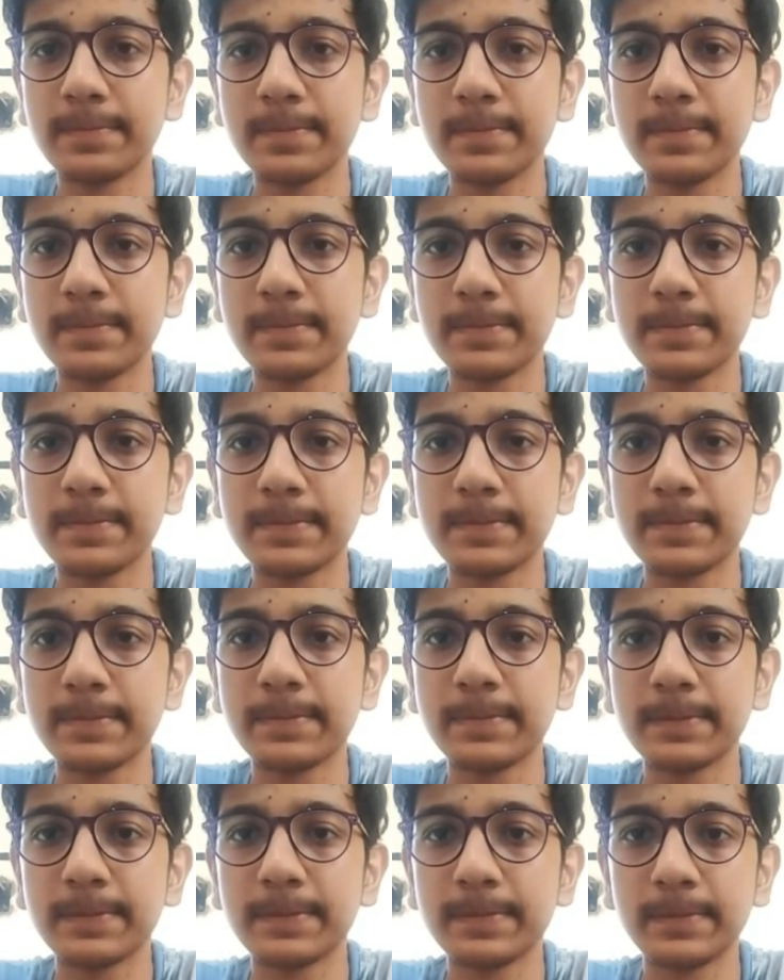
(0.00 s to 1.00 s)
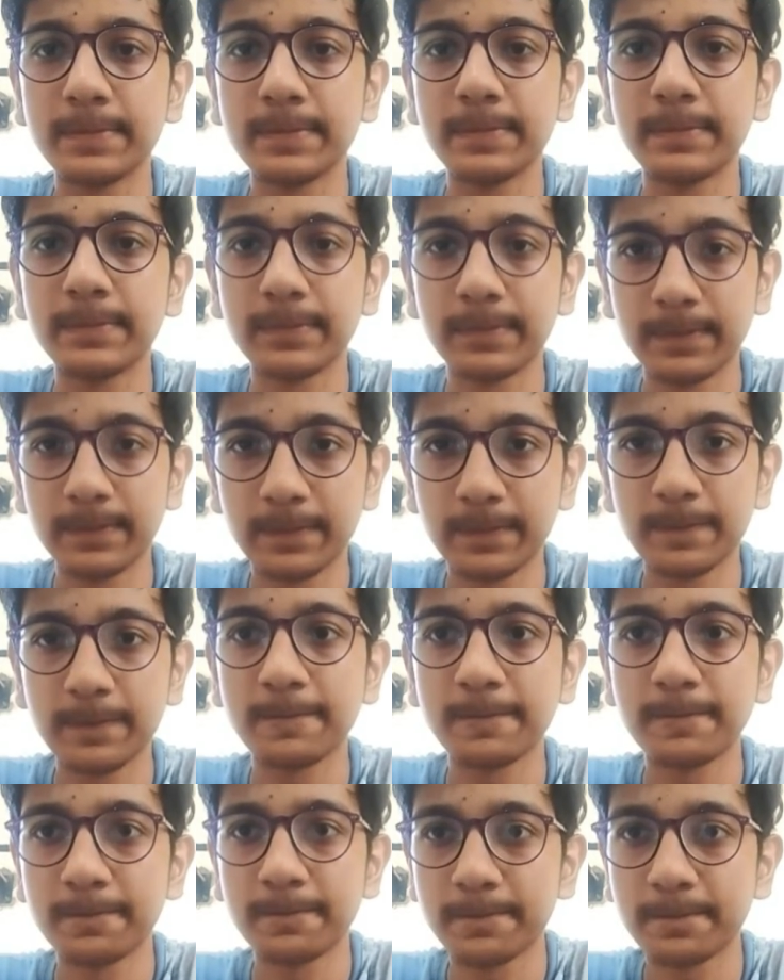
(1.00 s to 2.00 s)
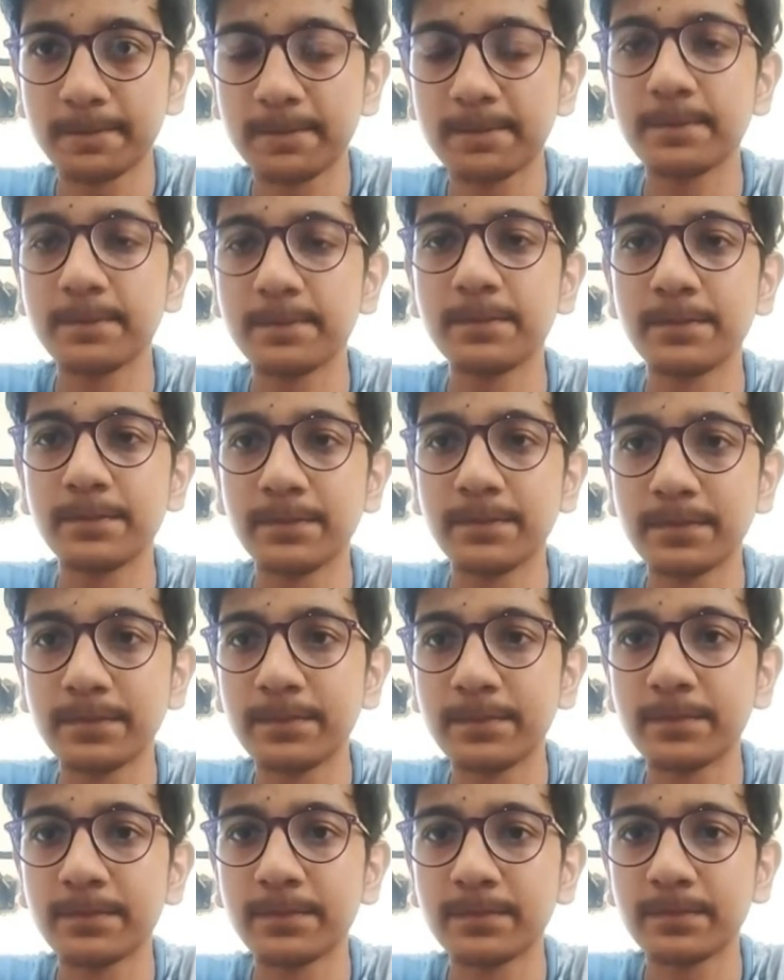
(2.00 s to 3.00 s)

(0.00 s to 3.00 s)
The person shown says nothing.